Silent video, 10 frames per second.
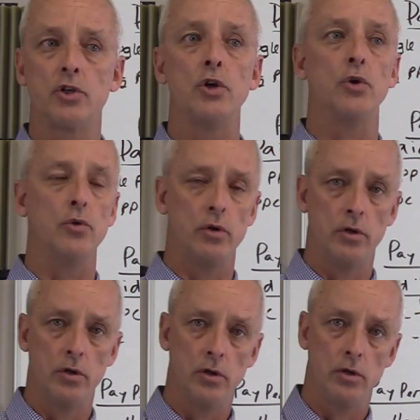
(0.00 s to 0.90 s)
to
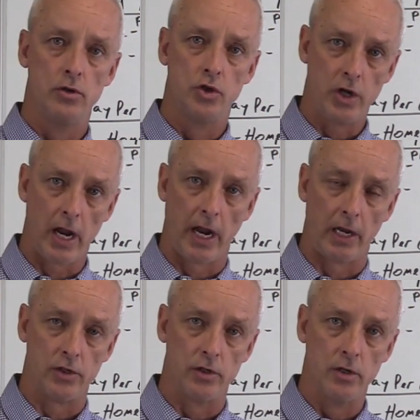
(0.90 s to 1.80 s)

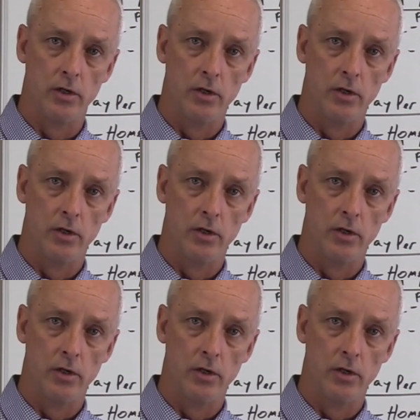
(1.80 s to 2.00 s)
change